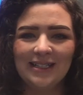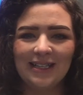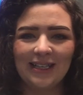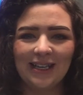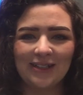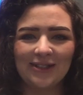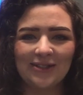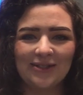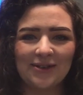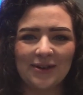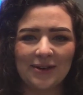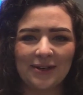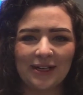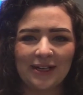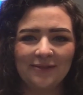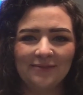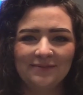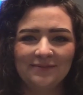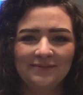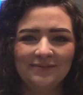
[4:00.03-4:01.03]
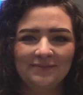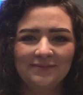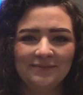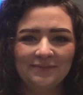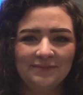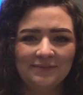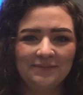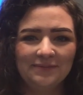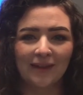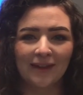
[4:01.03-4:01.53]
get started.
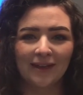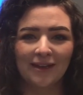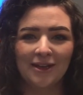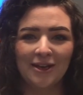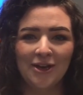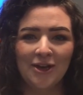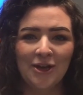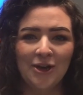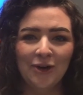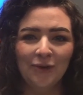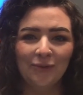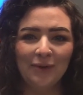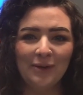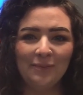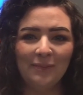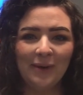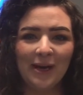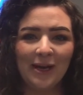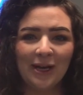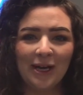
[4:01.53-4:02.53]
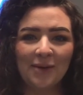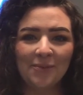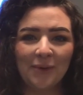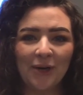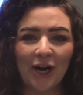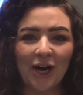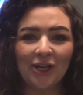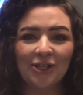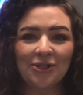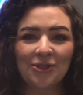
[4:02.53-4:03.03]
We pick up
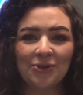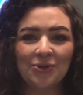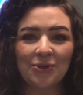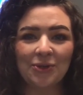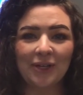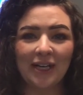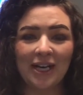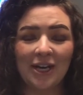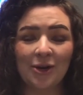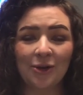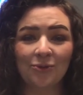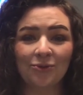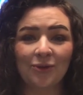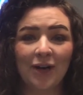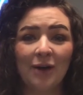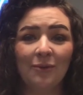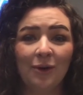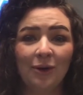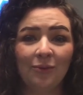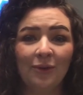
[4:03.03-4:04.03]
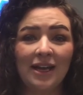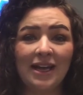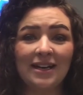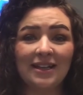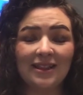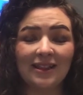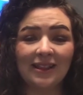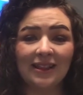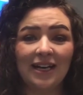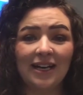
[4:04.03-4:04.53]
our story right where we
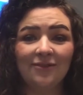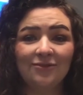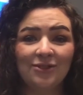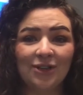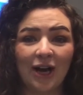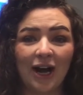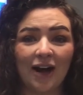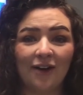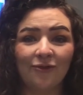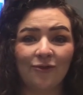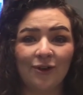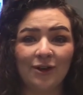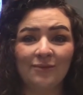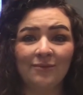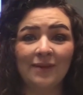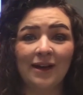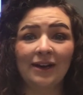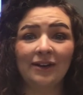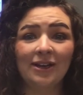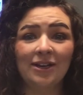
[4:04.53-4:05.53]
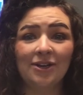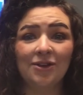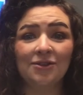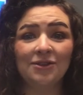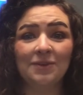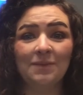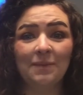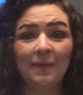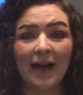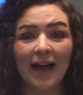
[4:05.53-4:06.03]
left off when Mary
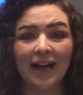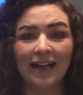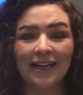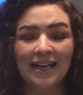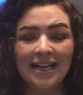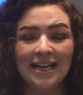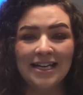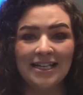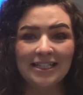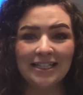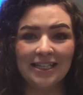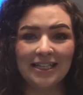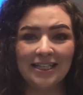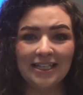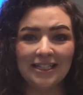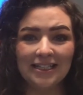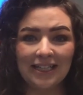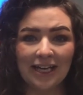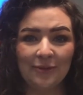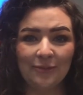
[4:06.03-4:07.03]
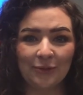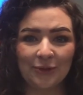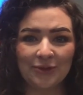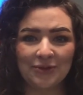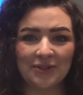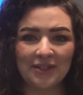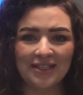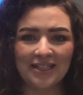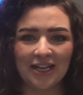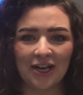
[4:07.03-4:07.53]
goes back to the disciples
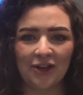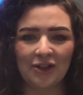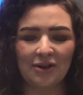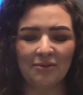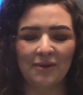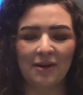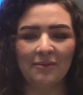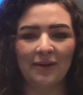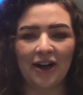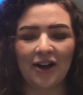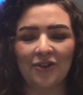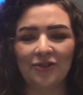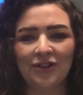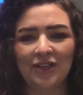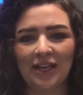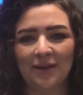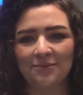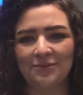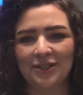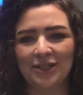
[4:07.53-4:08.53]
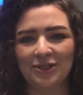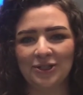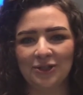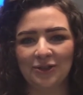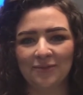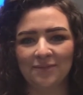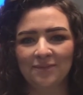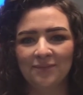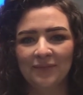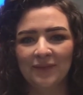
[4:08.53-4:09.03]
to tell them about the empty
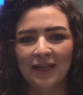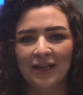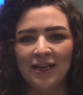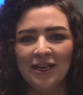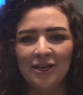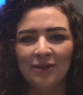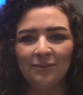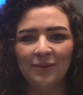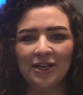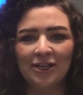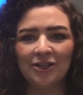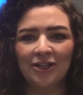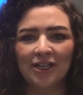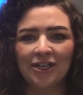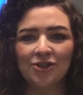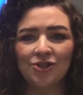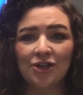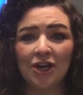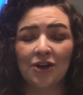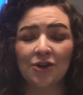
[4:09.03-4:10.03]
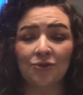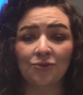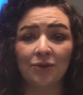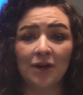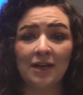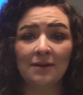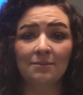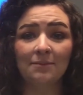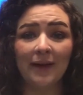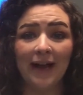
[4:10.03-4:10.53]
tomb. Peter and John
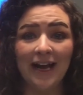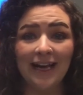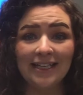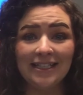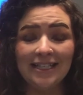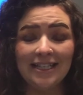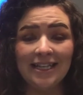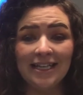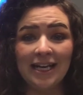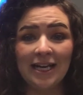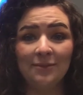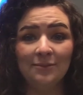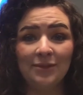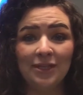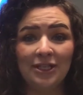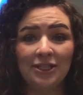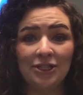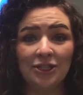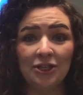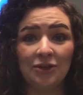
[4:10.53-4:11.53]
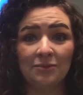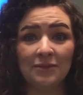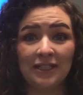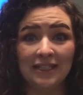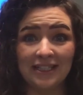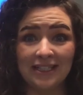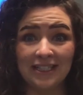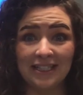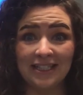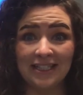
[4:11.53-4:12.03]
run back to the empty tomb
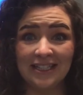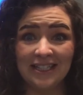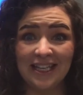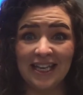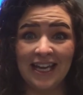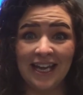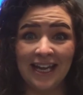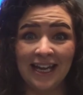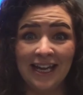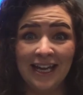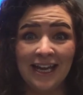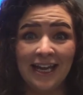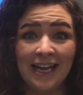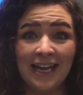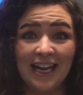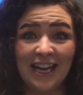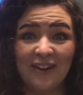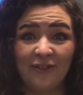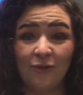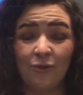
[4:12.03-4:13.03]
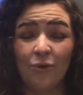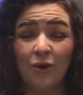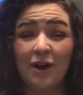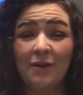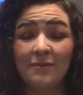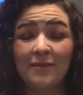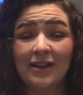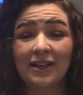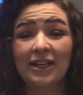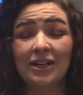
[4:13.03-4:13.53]
to see if what
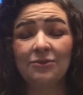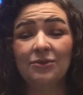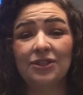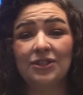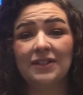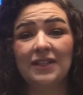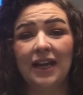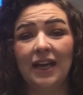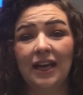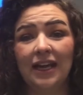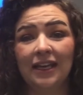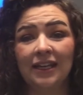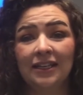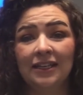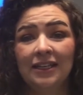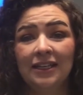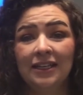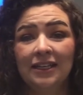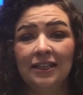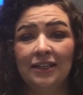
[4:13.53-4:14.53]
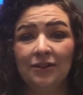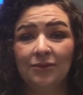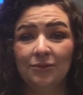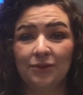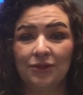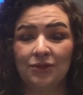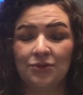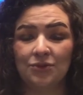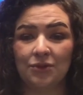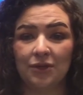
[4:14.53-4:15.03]
Mary was saying
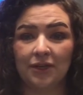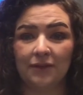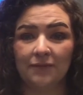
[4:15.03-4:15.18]
was true.